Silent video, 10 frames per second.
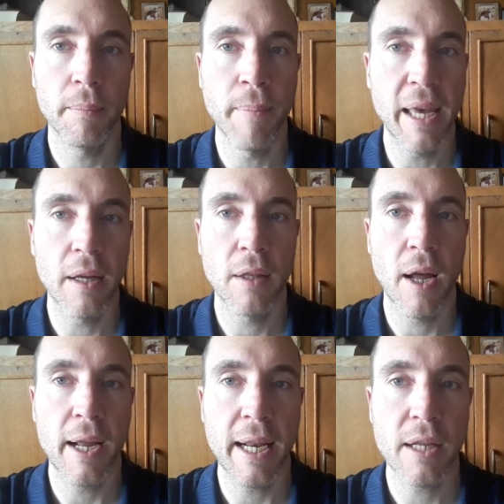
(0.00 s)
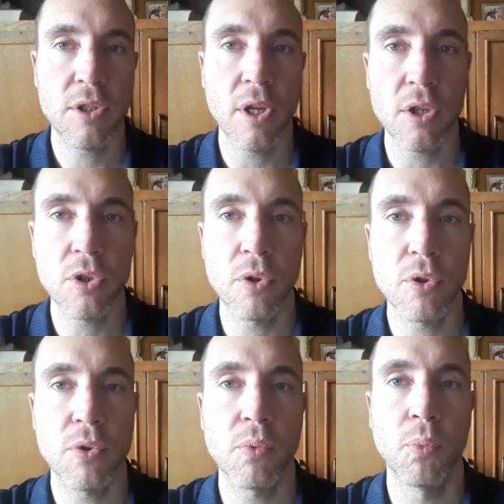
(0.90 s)
male line
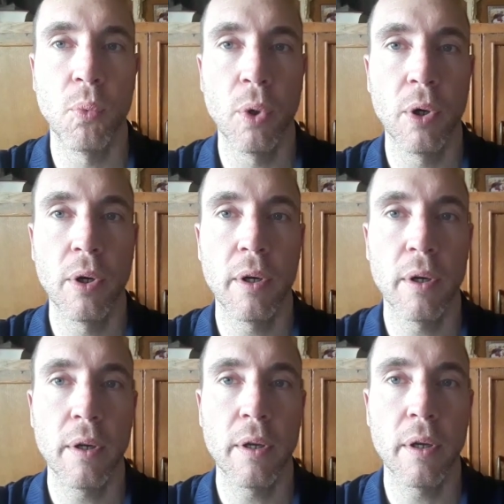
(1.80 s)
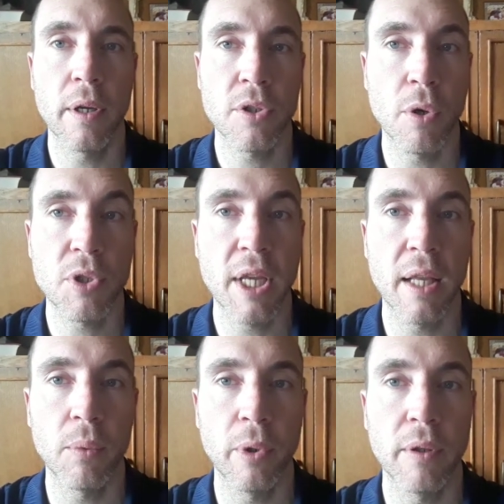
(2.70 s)
ancestors were
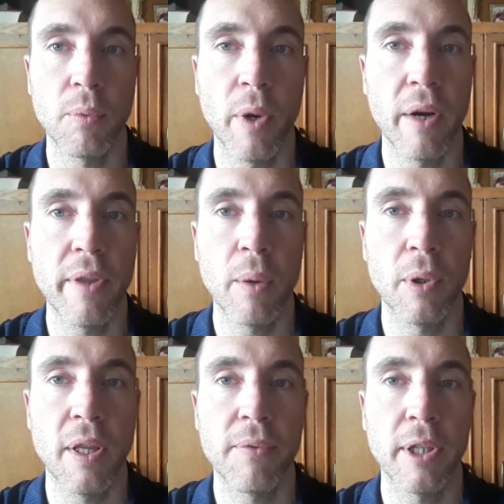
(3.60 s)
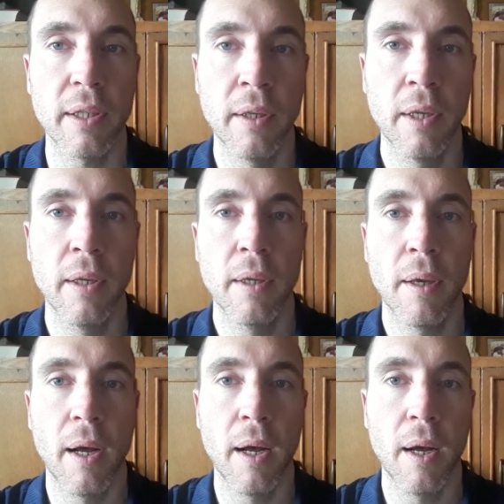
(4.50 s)
associated with, where they were living.
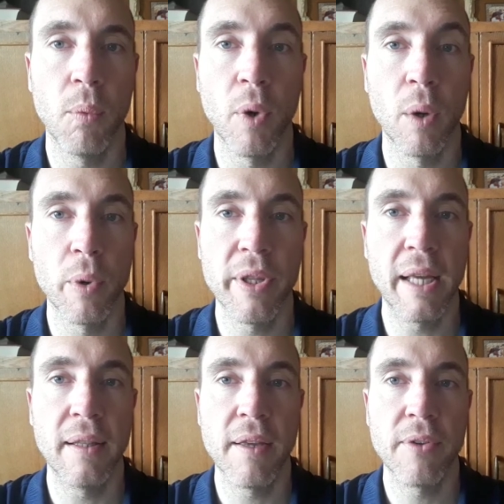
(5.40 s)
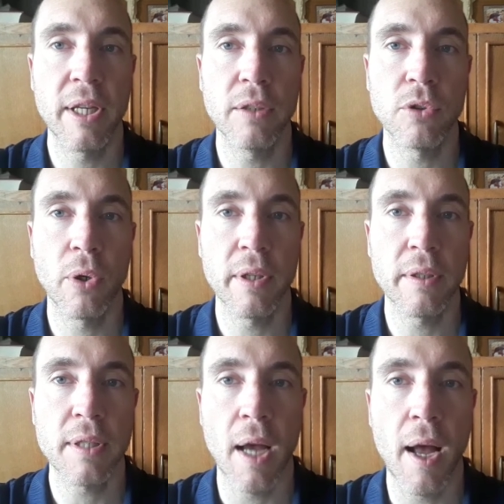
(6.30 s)
Where were they living during
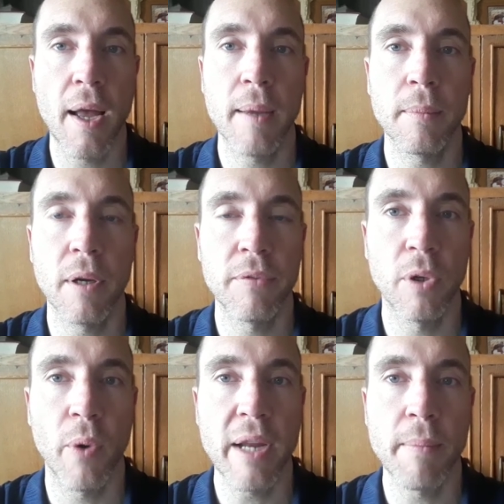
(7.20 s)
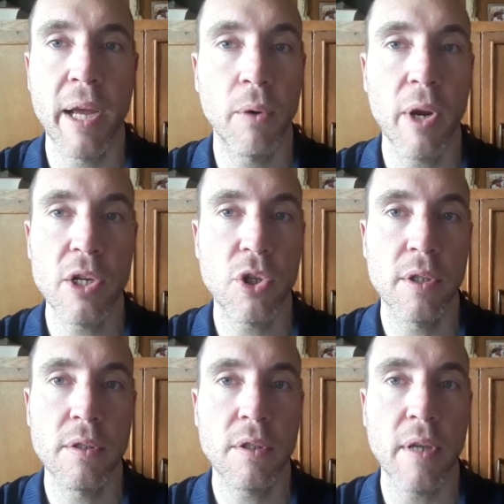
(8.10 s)
the time of the Great
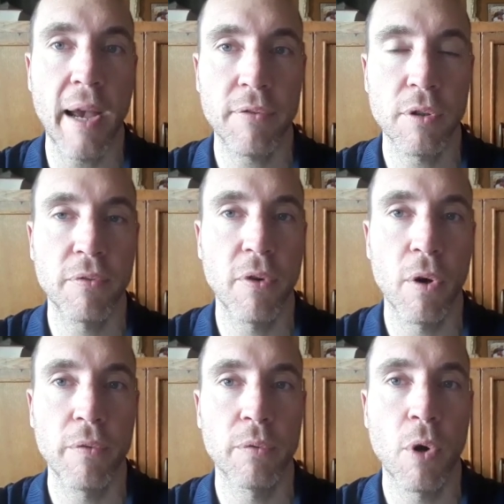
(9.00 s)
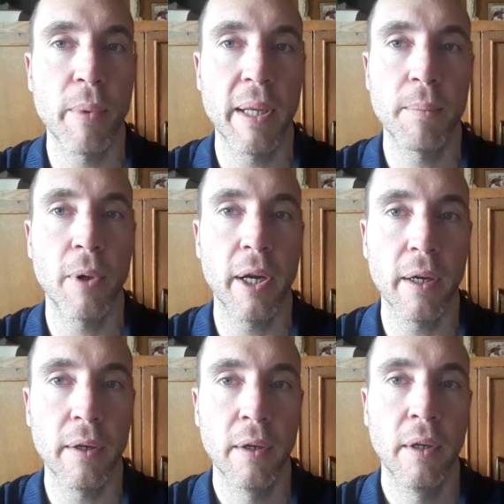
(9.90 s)
Migrations after the fall of the Roman Empire?